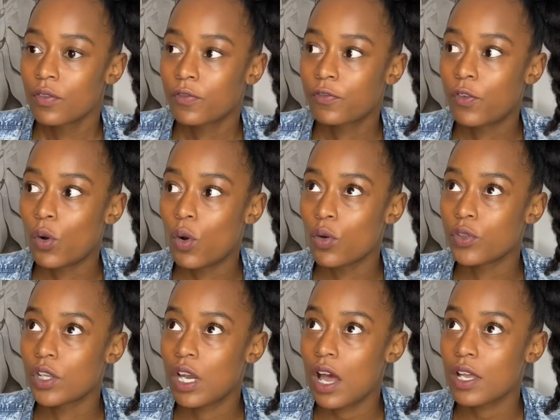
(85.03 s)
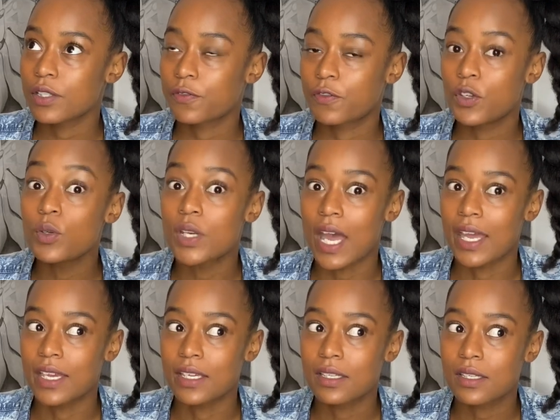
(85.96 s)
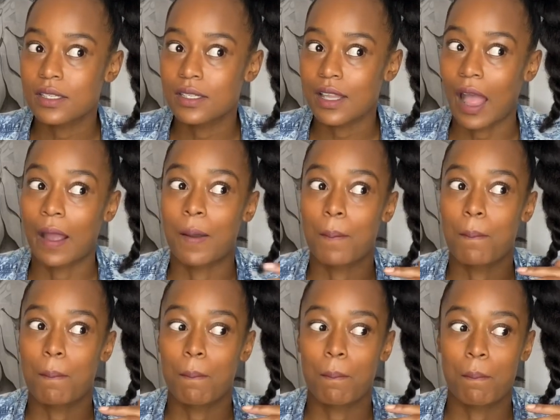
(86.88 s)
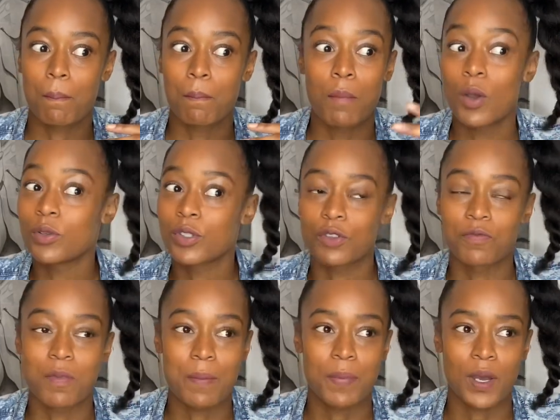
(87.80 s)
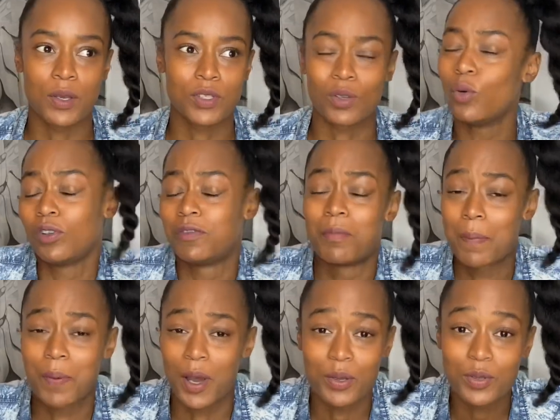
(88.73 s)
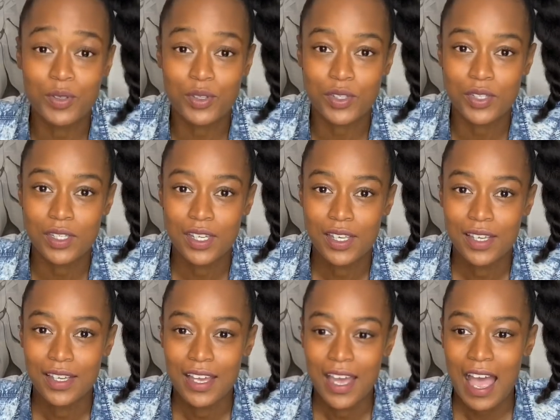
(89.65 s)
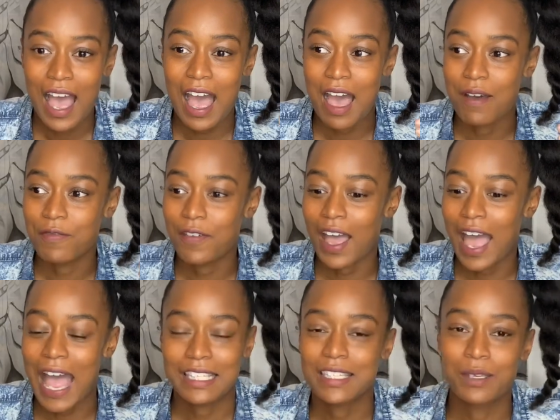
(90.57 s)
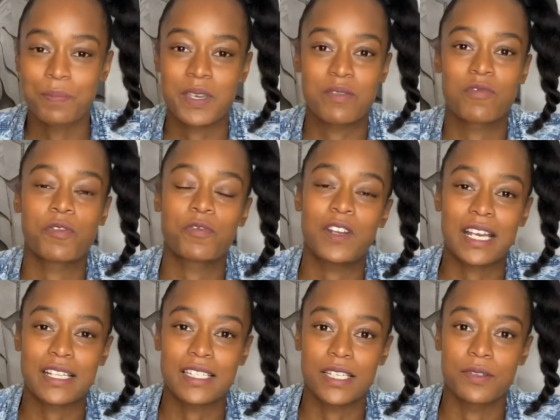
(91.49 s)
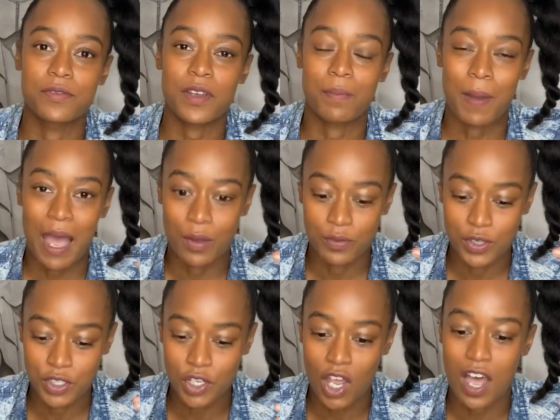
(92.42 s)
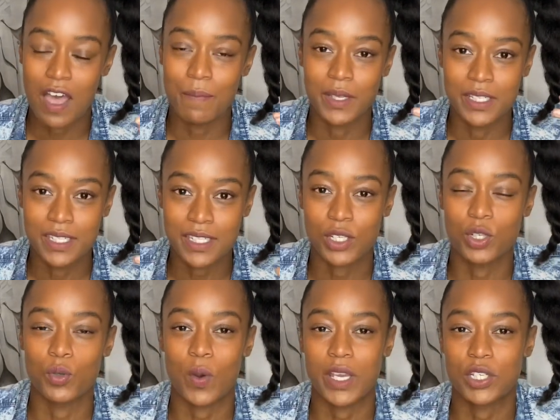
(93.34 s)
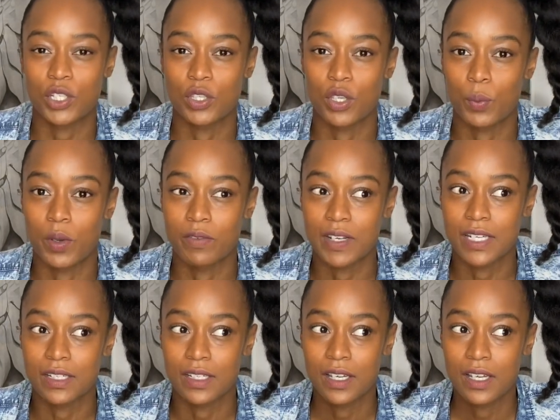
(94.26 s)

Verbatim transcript: for the last few days, like most of my posts, all of my posts have had to be reflective about the time and situation that we're in.